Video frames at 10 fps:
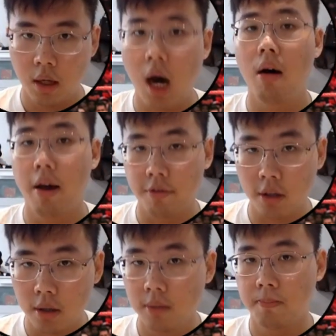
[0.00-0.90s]

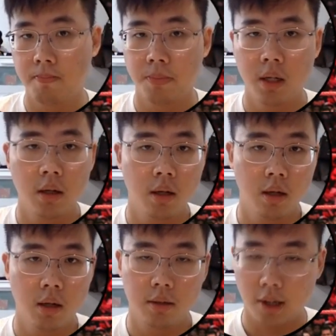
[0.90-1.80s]
However,
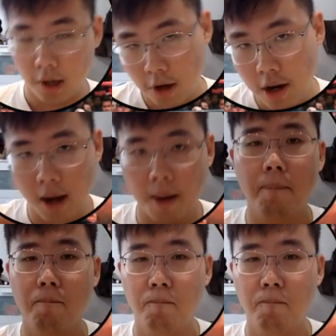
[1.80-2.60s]
the club